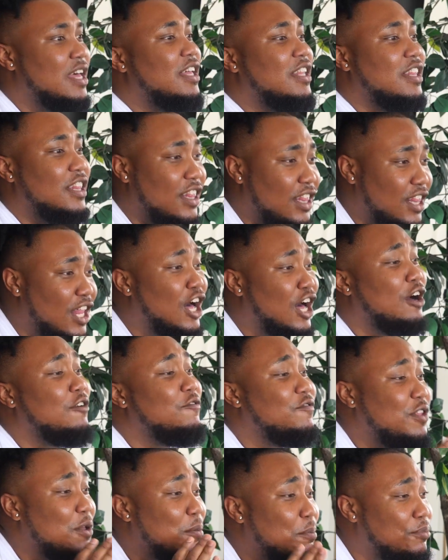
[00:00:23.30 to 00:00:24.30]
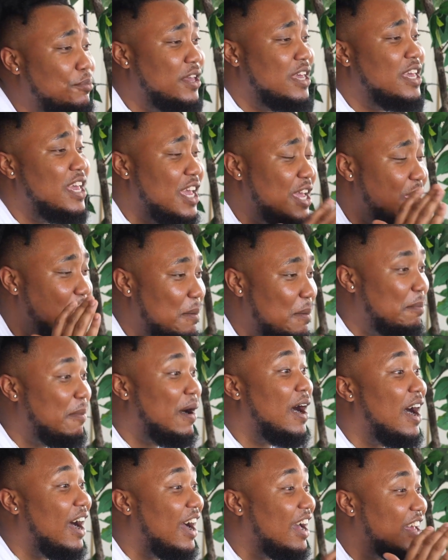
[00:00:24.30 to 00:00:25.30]
loved being
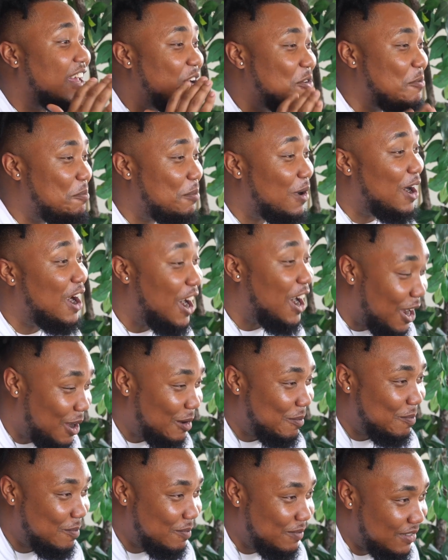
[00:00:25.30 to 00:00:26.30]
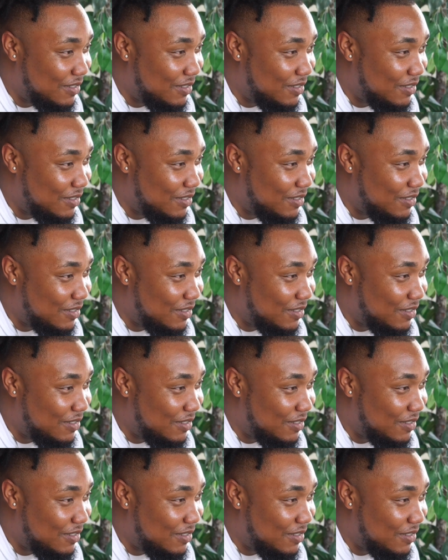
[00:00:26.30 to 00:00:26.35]
my mom.